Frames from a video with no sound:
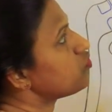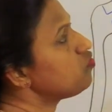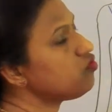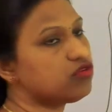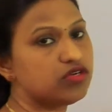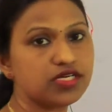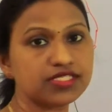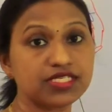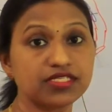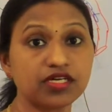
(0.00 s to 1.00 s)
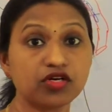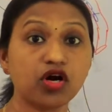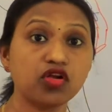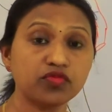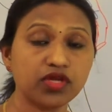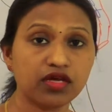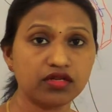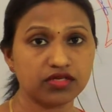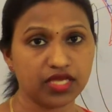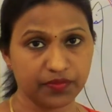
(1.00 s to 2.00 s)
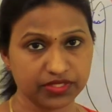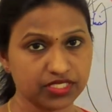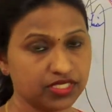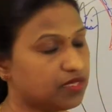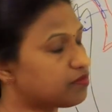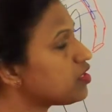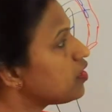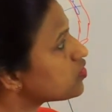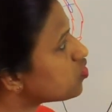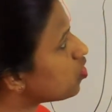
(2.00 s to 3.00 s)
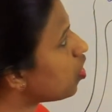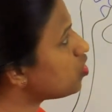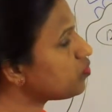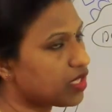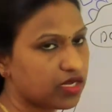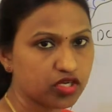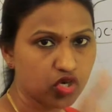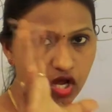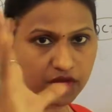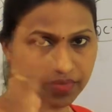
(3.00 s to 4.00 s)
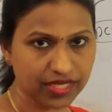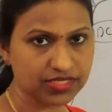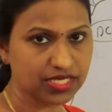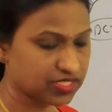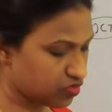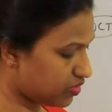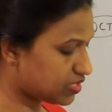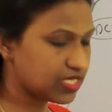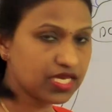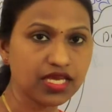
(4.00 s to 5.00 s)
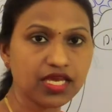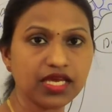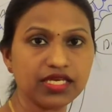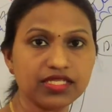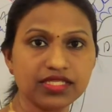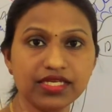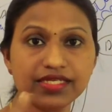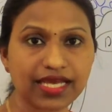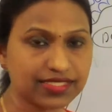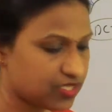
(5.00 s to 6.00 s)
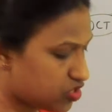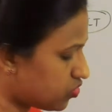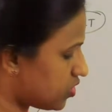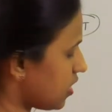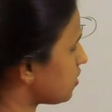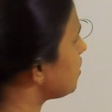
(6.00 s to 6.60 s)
to see the columnar epithelium. So columnar, column-like cells, we'll see in the digestive tract